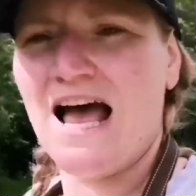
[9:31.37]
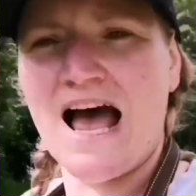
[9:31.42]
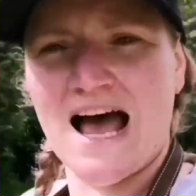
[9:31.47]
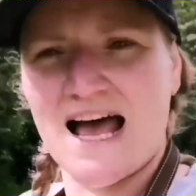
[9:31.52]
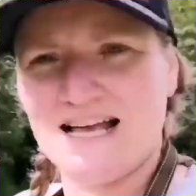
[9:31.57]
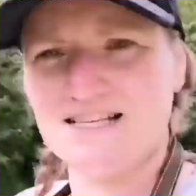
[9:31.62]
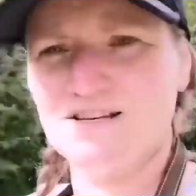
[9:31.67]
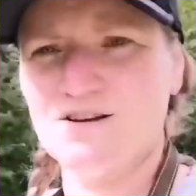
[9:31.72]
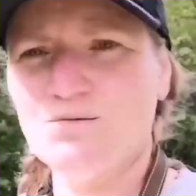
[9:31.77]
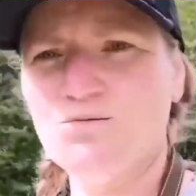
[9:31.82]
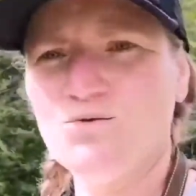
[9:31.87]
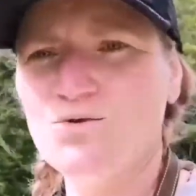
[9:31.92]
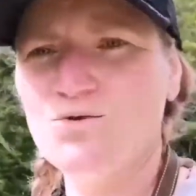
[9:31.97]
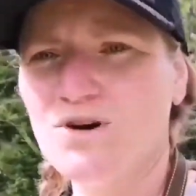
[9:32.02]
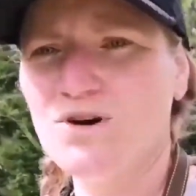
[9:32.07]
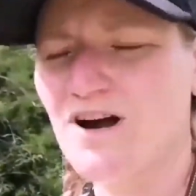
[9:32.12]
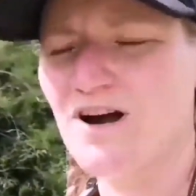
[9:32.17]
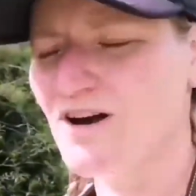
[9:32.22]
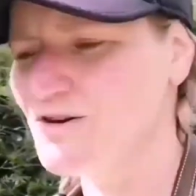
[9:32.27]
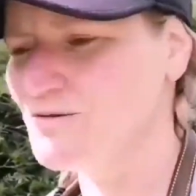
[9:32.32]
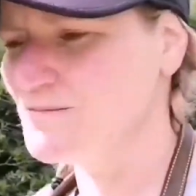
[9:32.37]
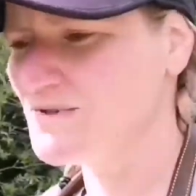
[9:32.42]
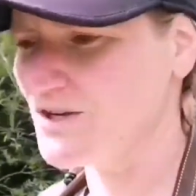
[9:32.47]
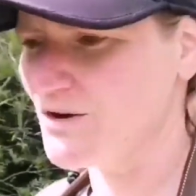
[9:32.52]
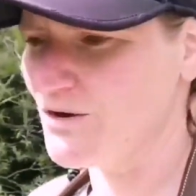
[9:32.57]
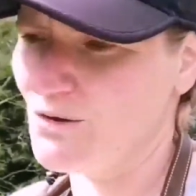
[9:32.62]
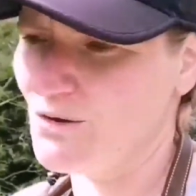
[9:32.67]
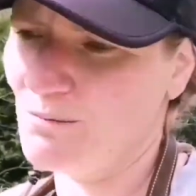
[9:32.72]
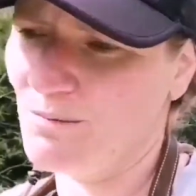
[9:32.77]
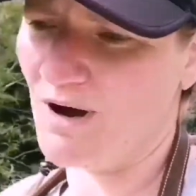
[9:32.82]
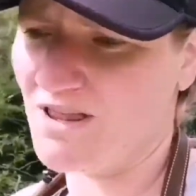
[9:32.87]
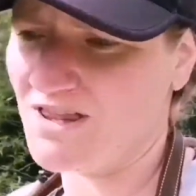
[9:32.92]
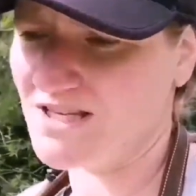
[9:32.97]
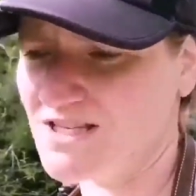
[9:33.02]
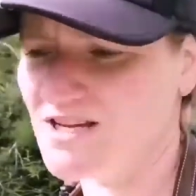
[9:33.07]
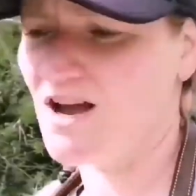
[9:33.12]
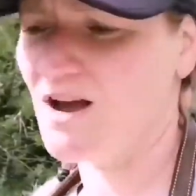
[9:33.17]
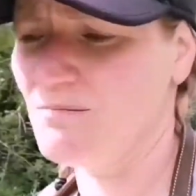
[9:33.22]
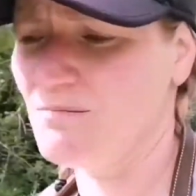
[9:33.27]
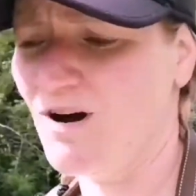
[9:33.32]
as I walk home, so that by the
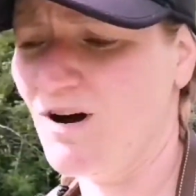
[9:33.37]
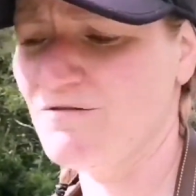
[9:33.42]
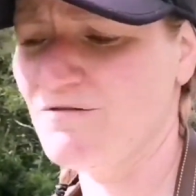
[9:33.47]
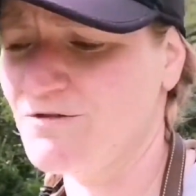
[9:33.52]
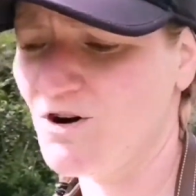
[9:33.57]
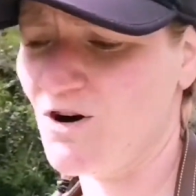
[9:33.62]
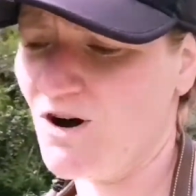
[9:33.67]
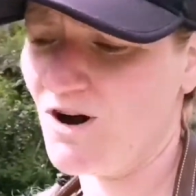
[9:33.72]
time I've got